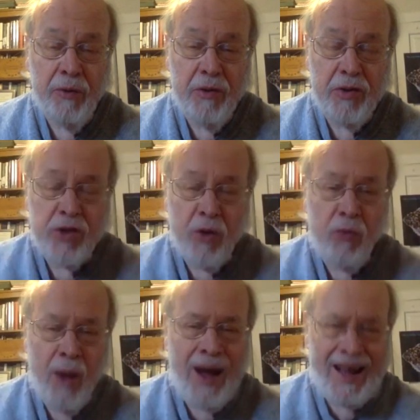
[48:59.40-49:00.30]
so
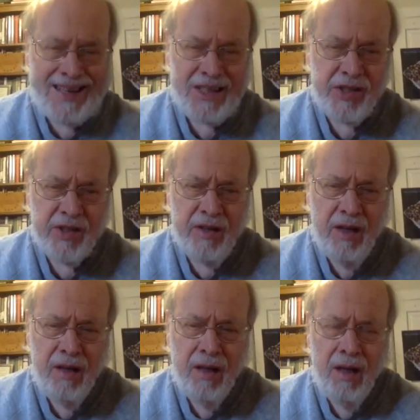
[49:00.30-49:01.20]
wise
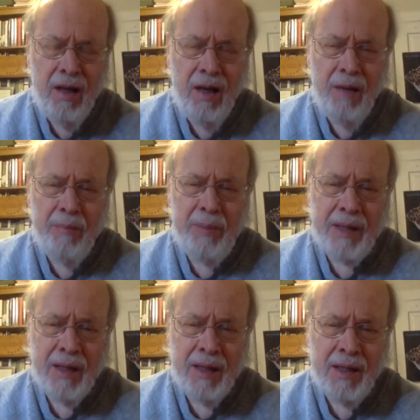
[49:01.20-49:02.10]

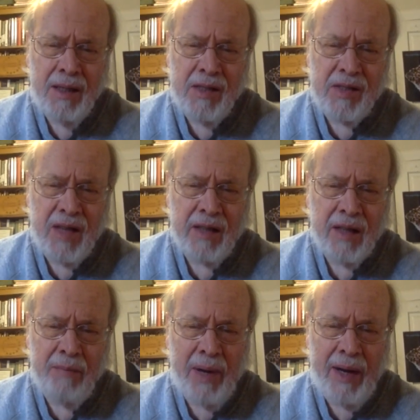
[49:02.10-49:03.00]
because it
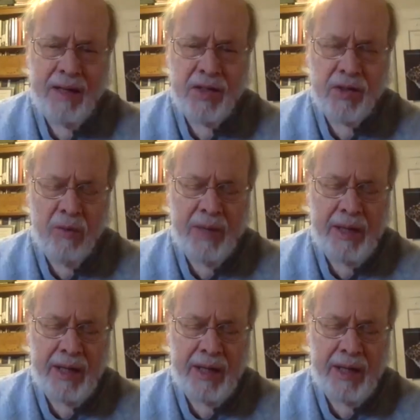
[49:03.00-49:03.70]
combines so many